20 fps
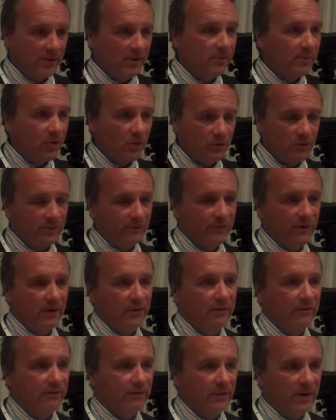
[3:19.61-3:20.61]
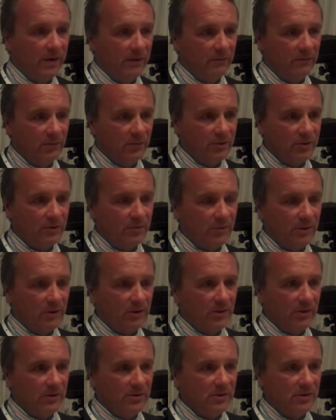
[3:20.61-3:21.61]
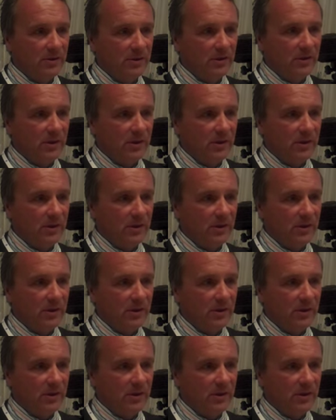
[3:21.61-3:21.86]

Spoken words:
the most effective fighting force in the Middle East.